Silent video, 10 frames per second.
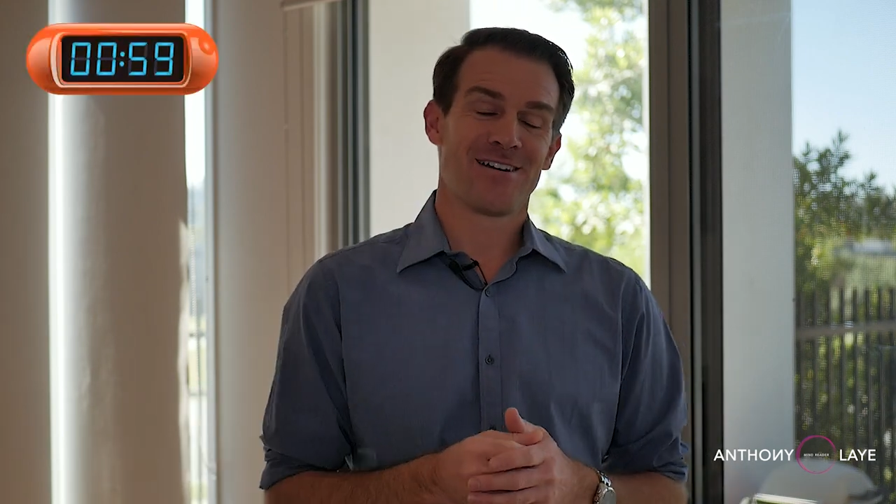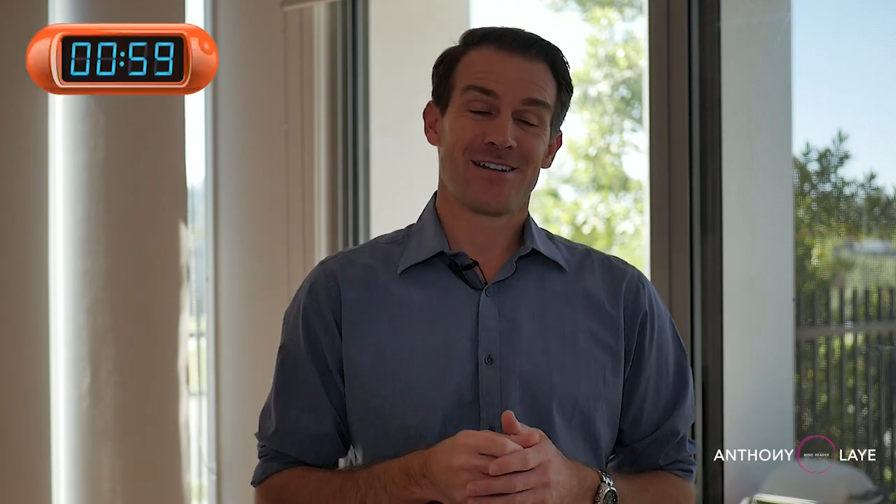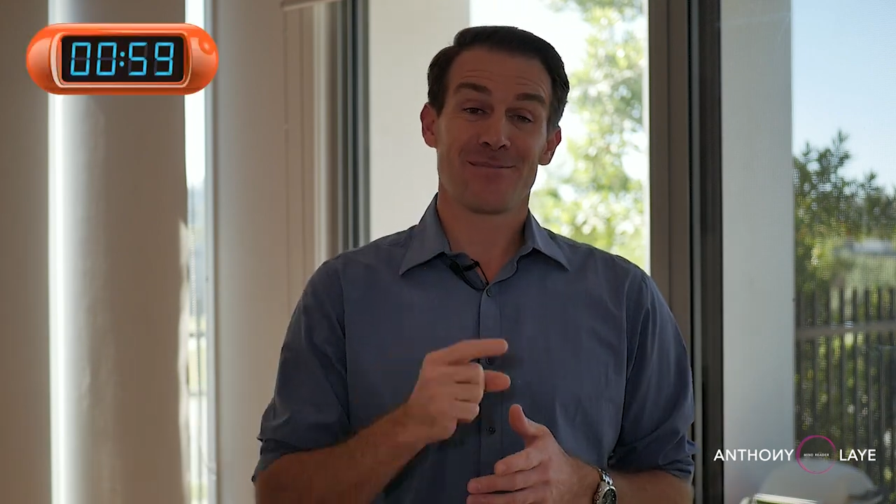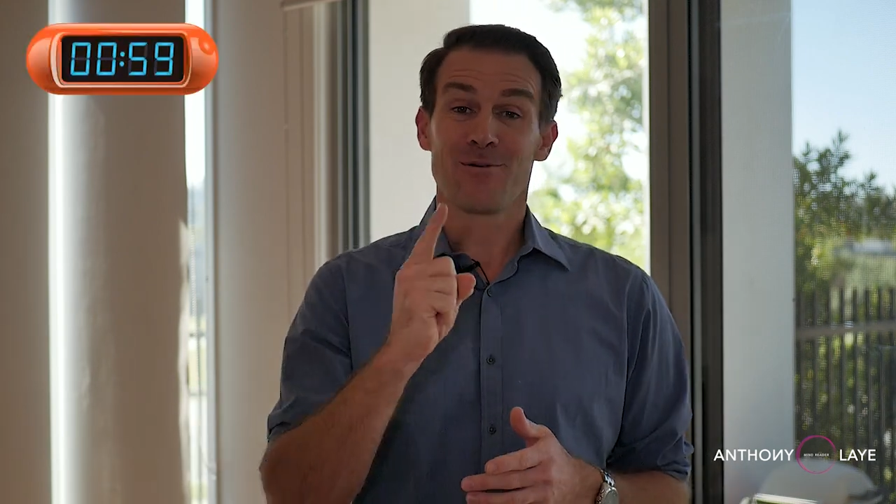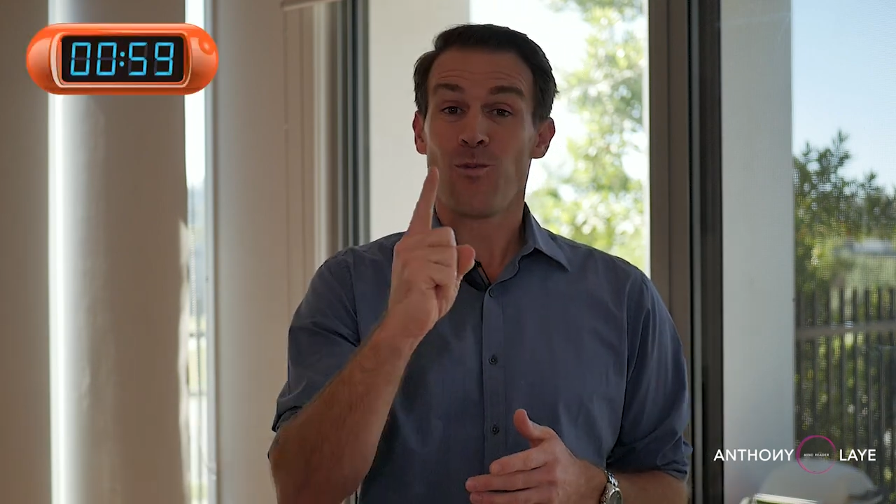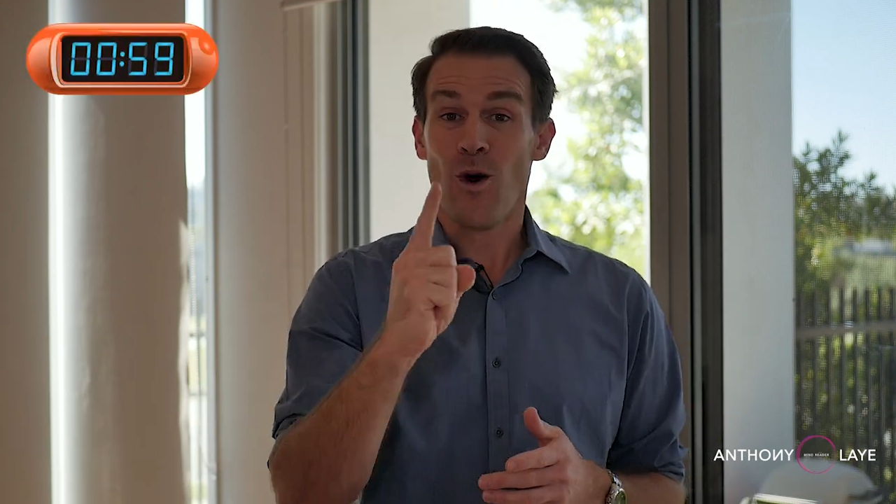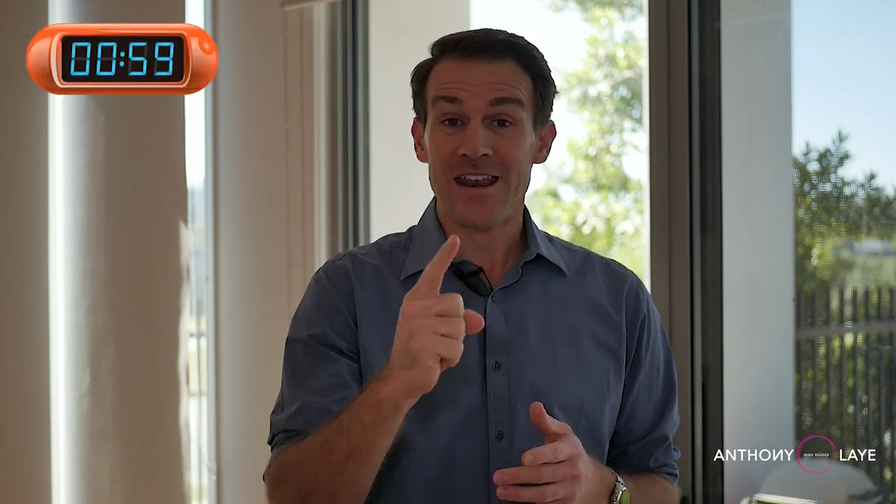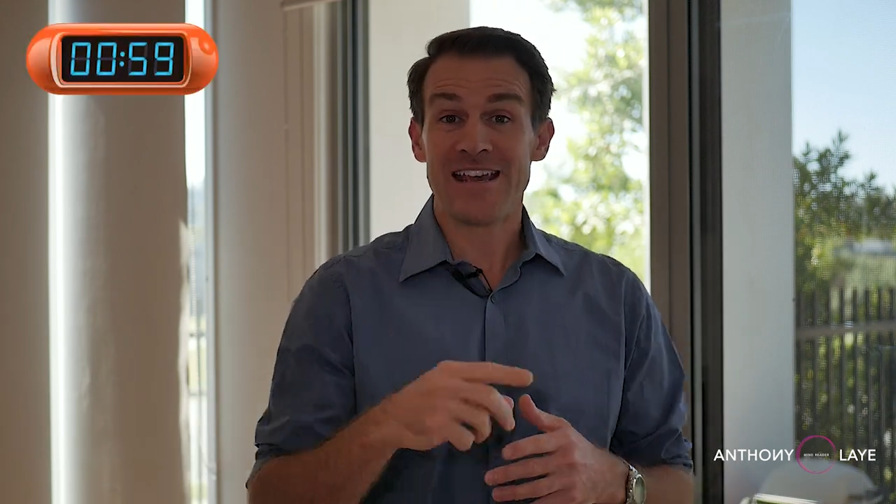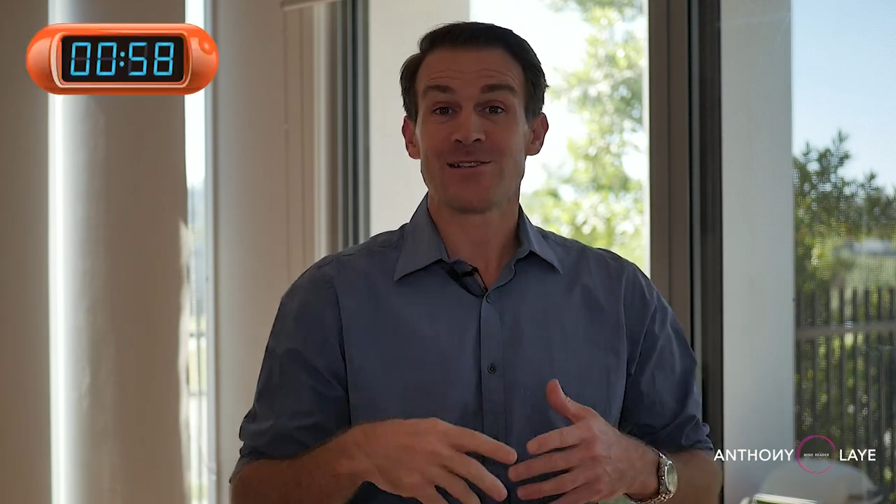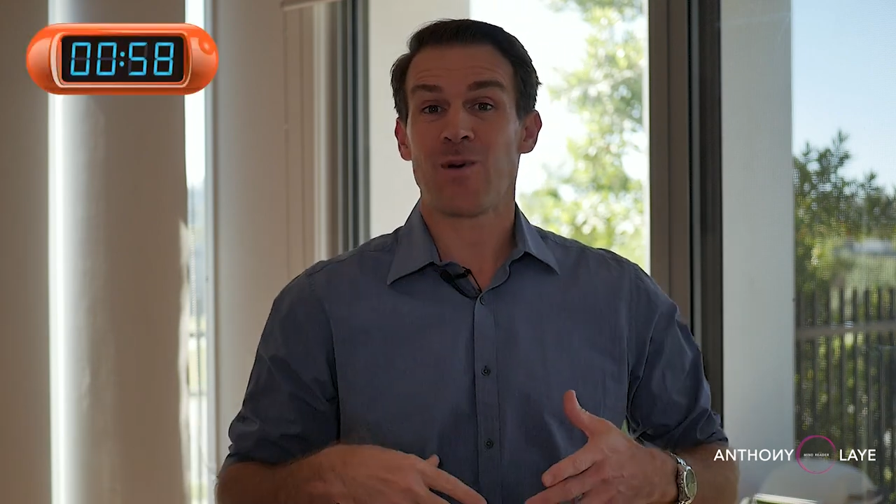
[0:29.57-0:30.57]
Number
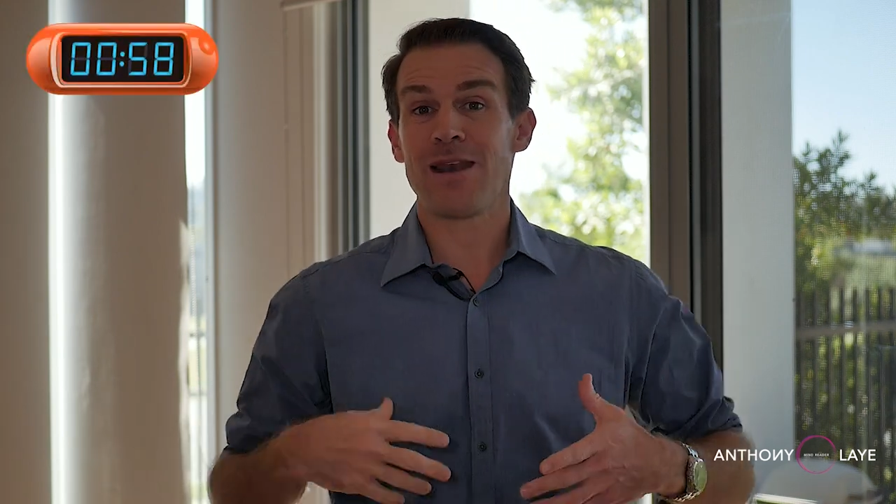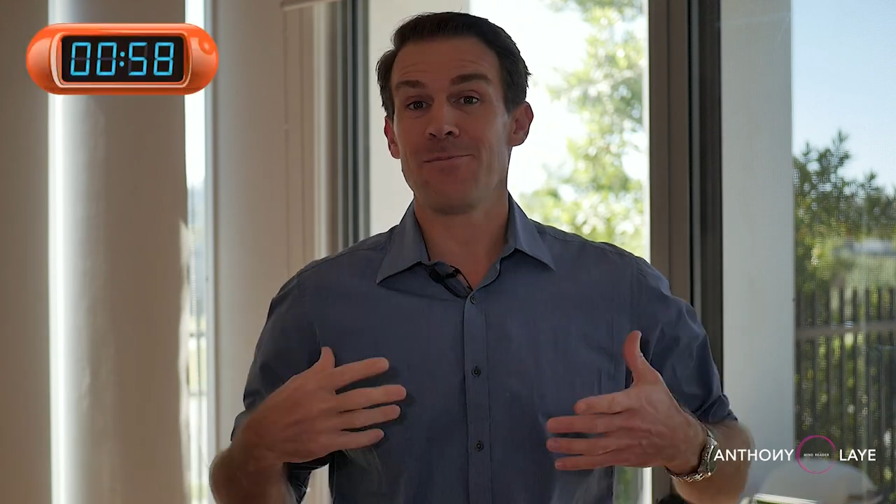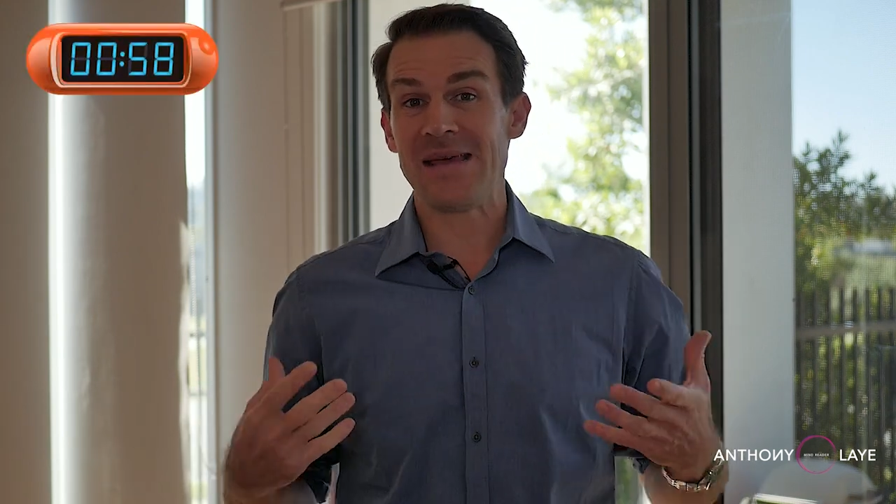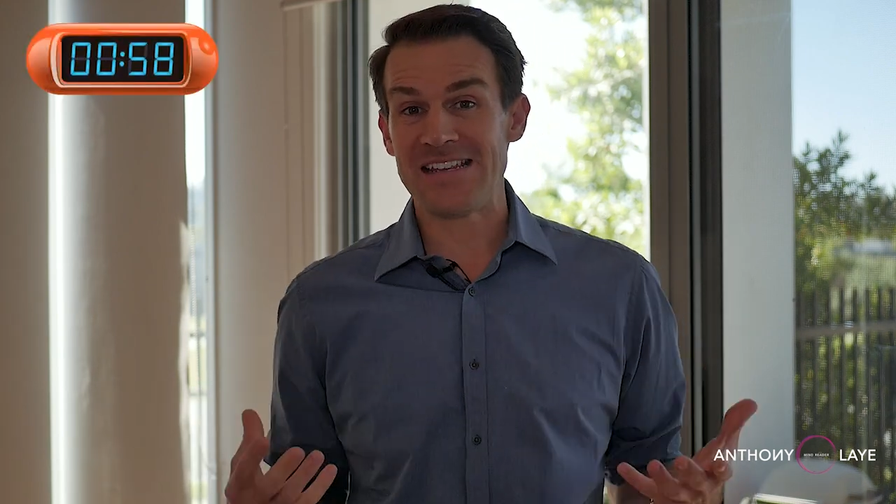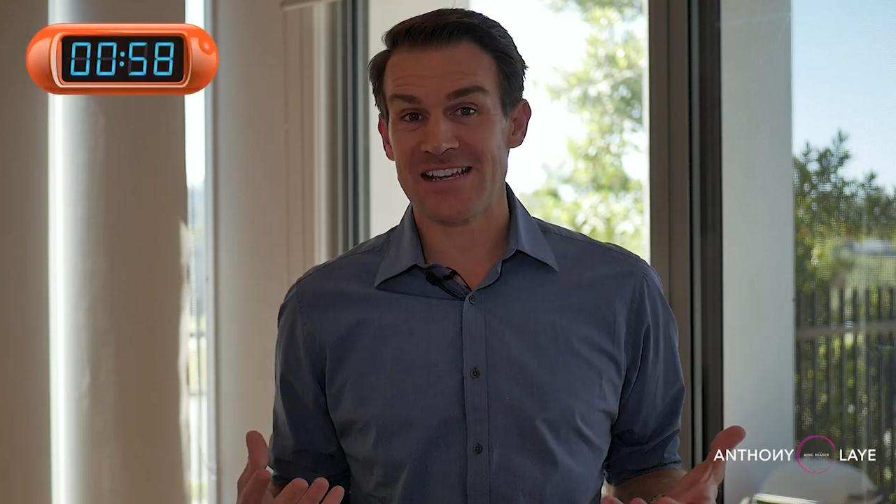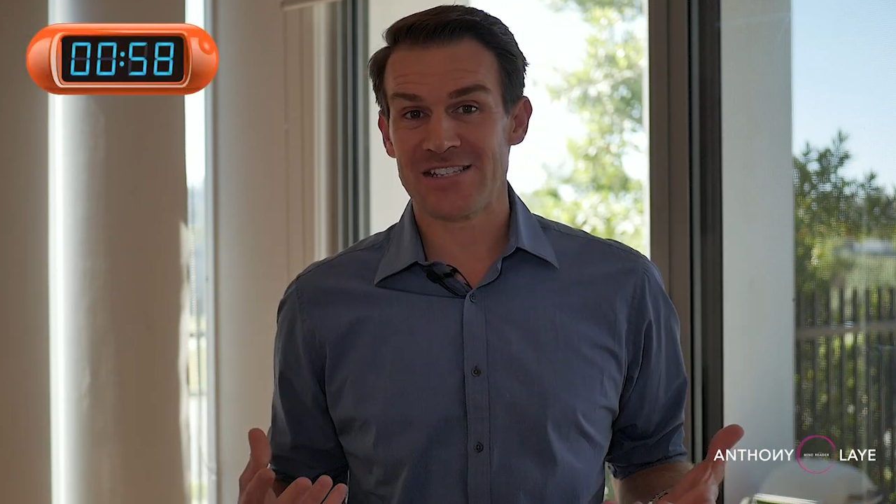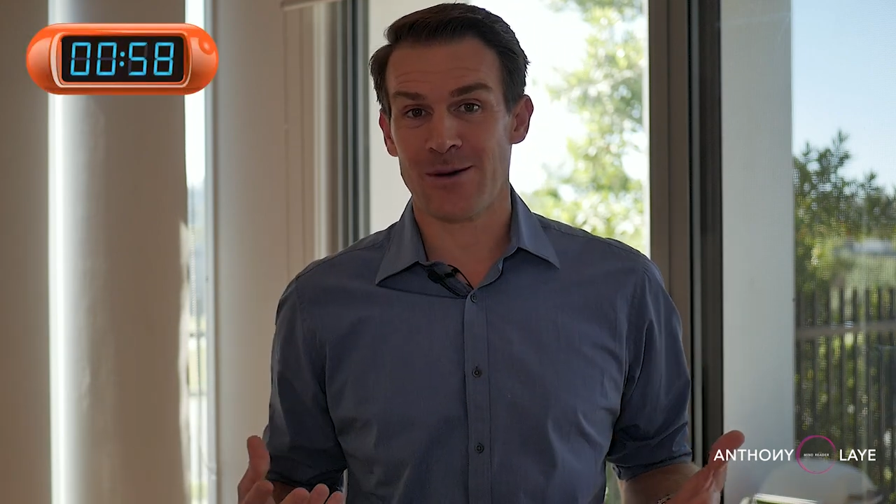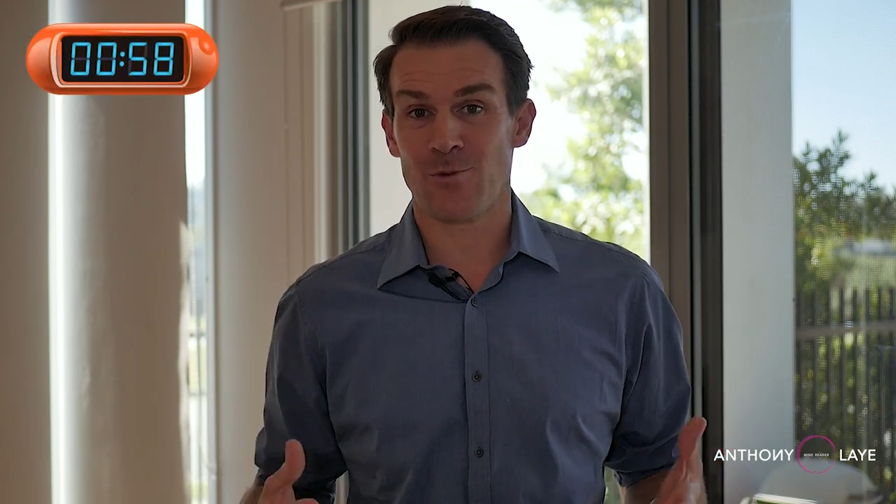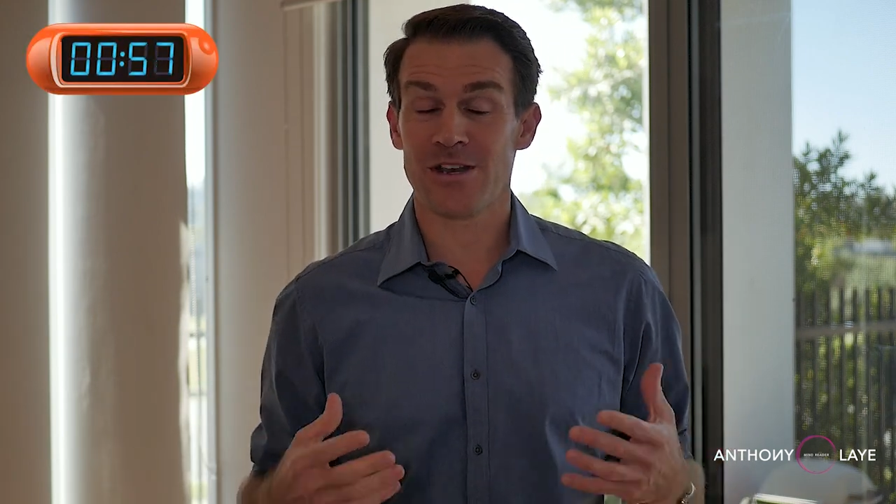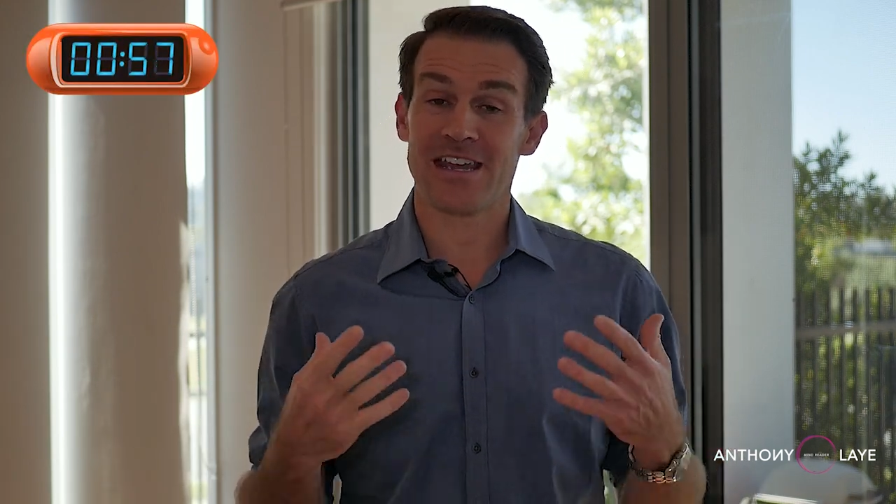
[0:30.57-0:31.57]
one is when meeting
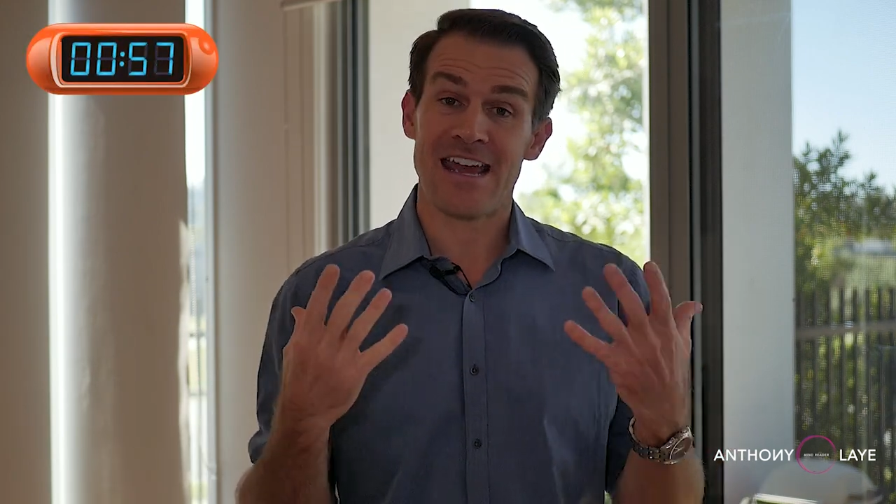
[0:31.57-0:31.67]
someone,